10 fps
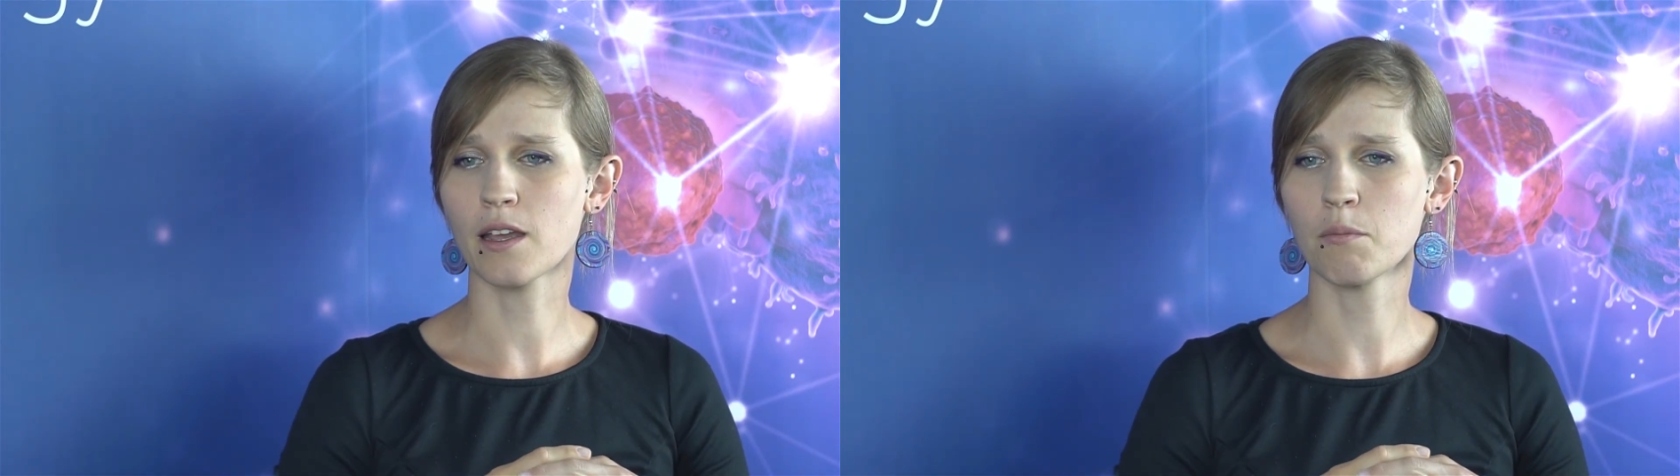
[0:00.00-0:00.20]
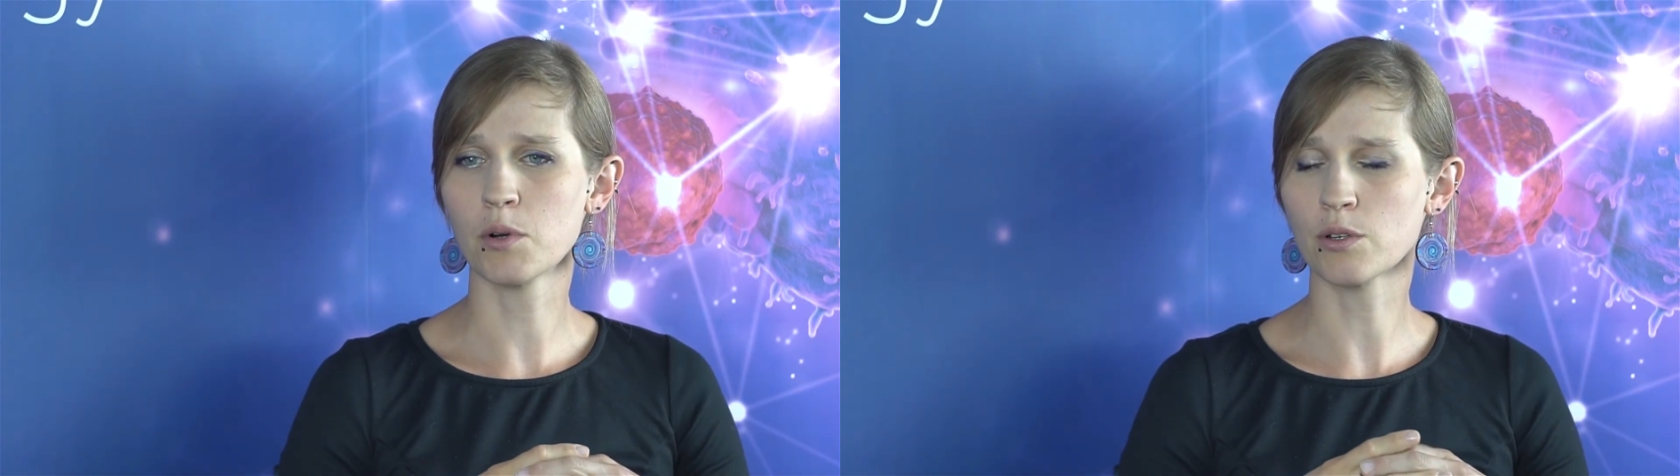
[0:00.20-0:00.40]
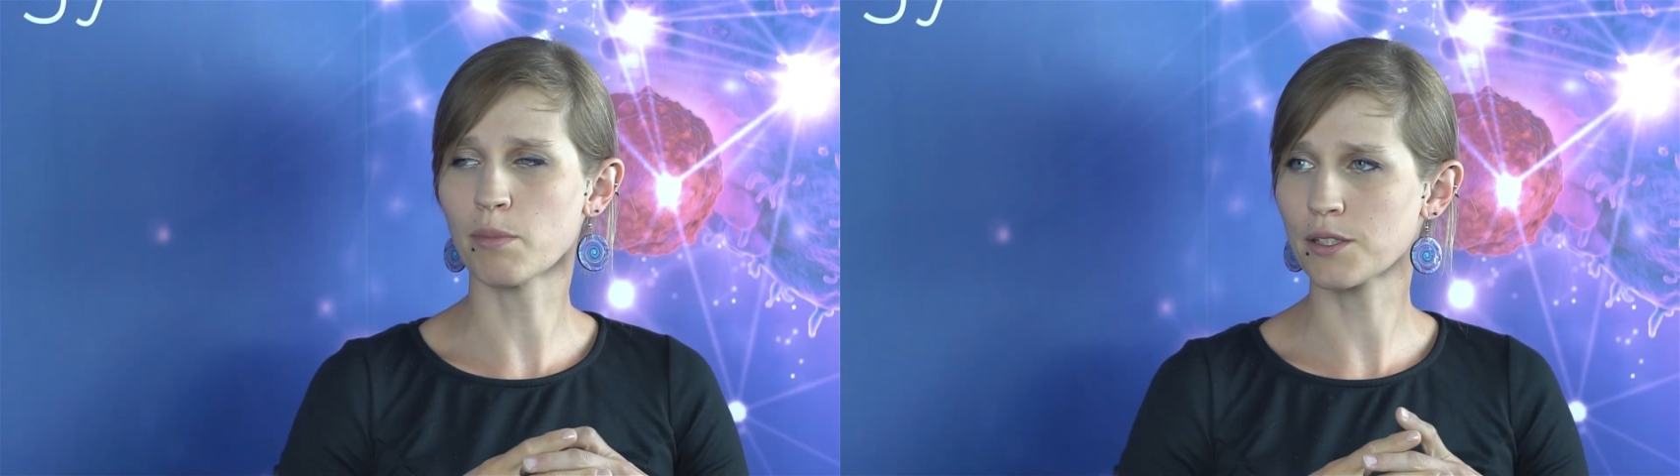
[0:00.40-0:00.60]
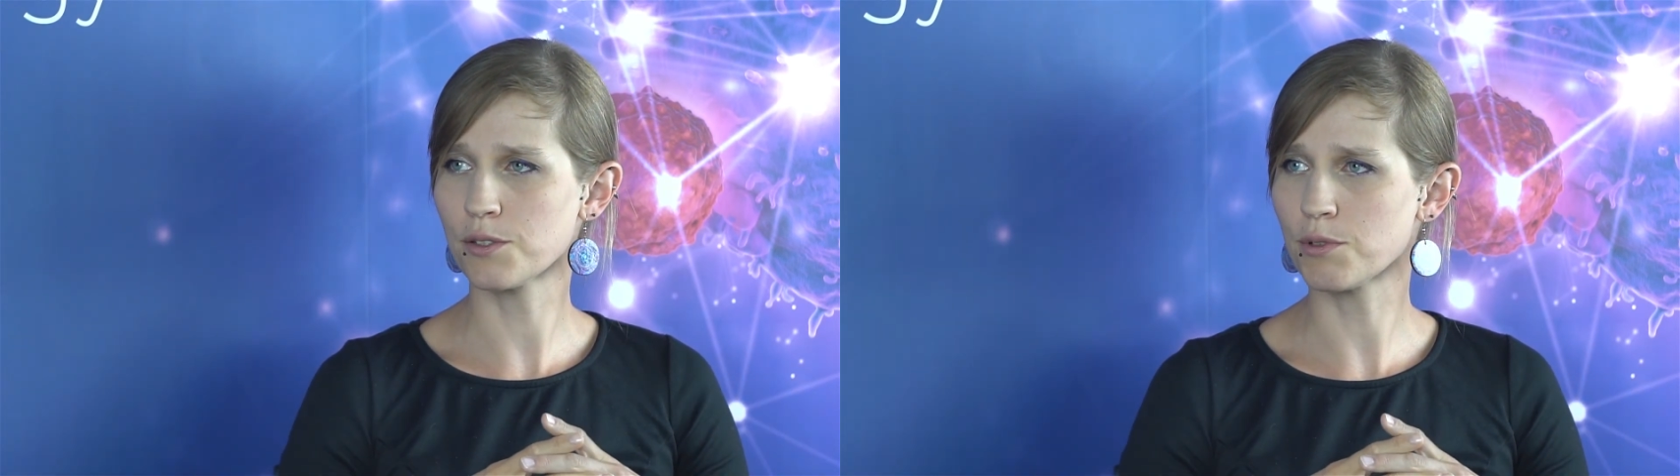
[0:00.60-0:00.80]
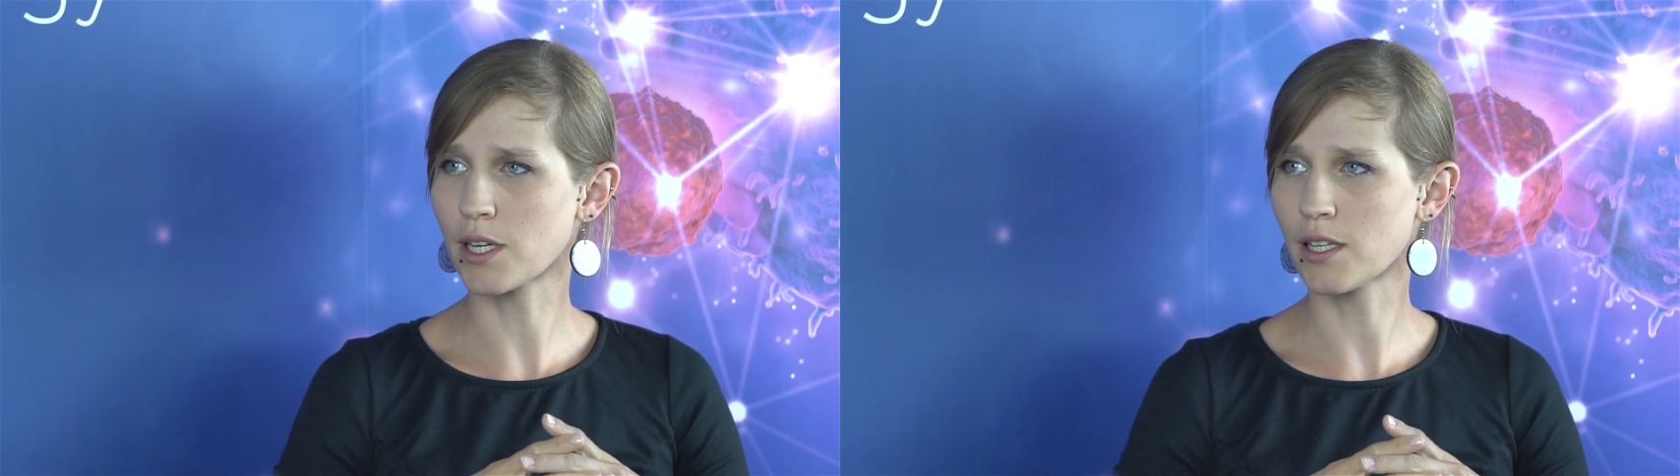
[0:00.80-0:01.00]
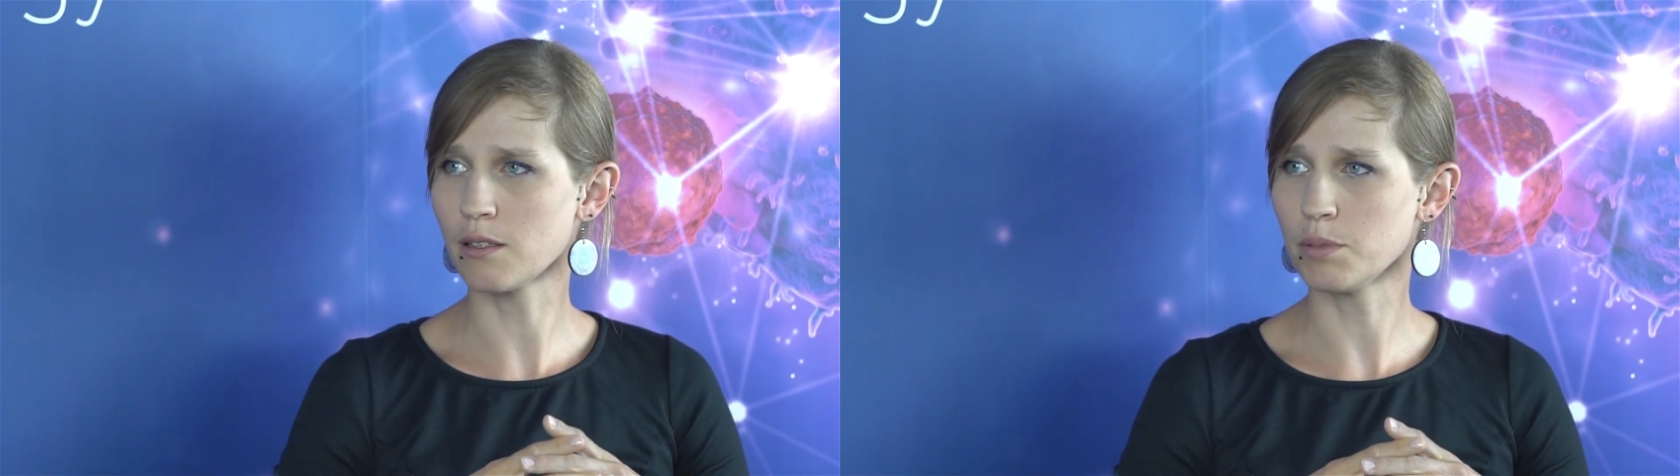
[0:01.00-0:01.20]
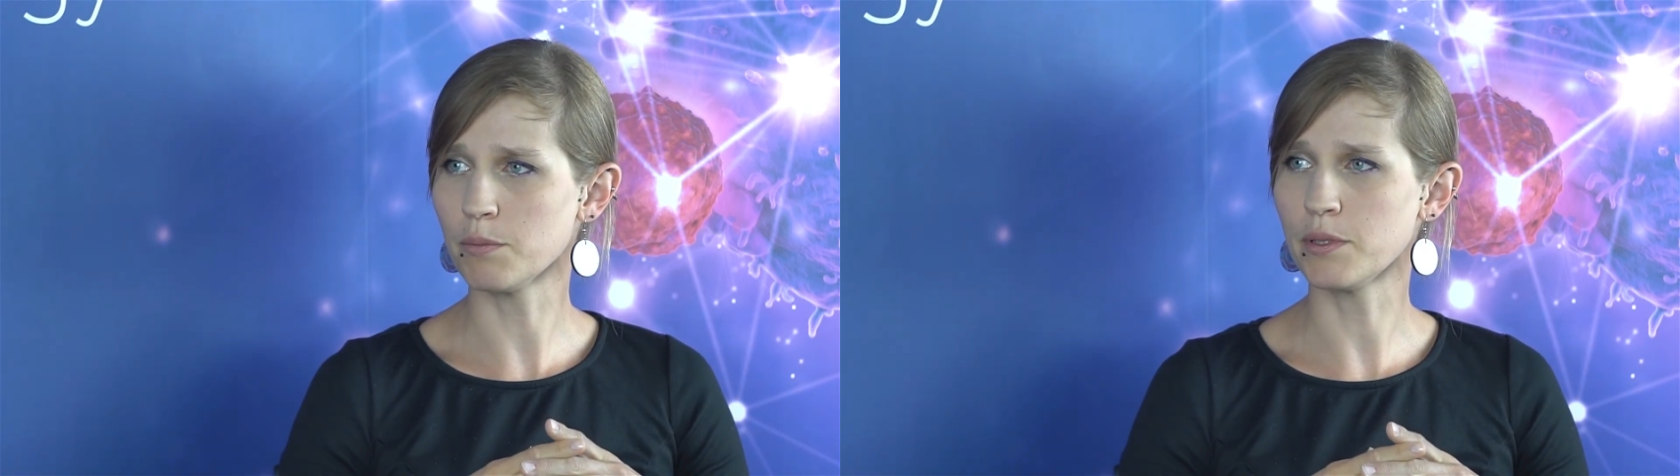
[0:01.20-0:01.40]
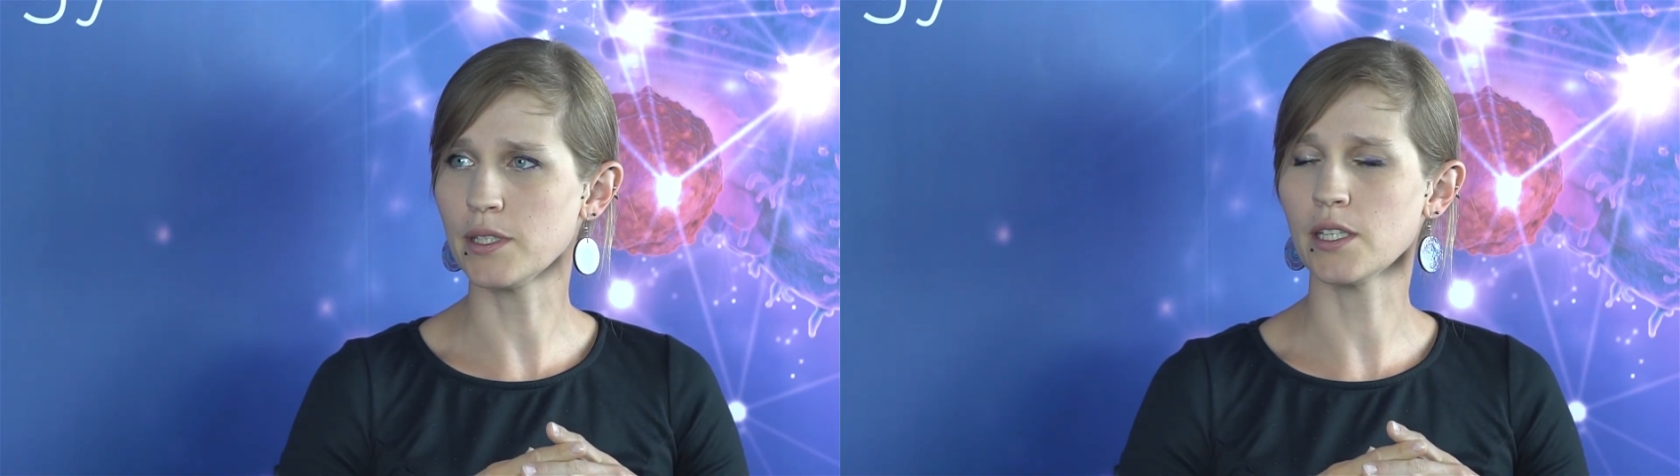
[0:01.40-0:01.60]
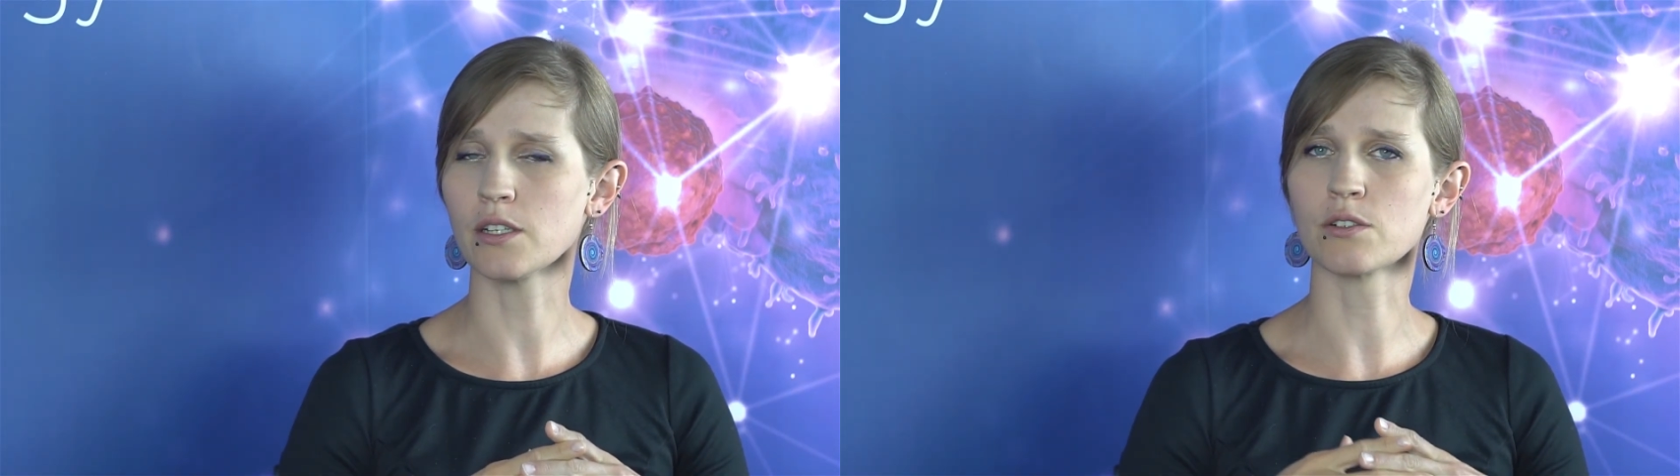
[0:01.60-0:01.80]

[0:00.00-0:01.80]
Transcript: monobacterial LBP